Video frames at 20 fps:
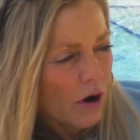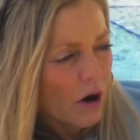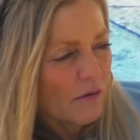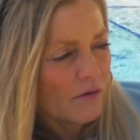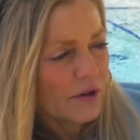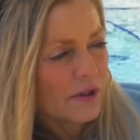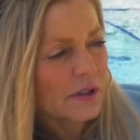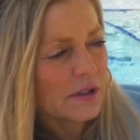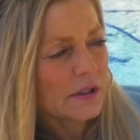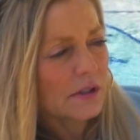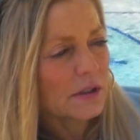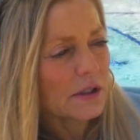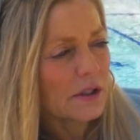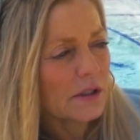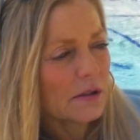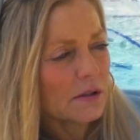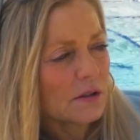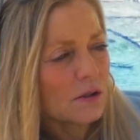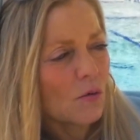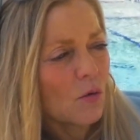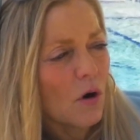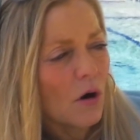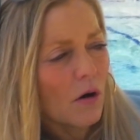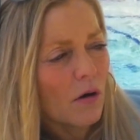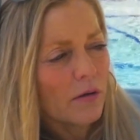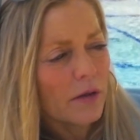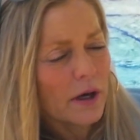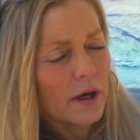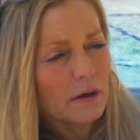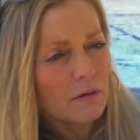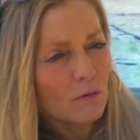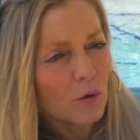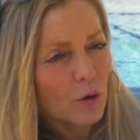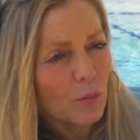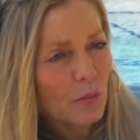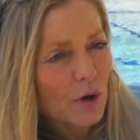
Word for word: obviously is the wall that we're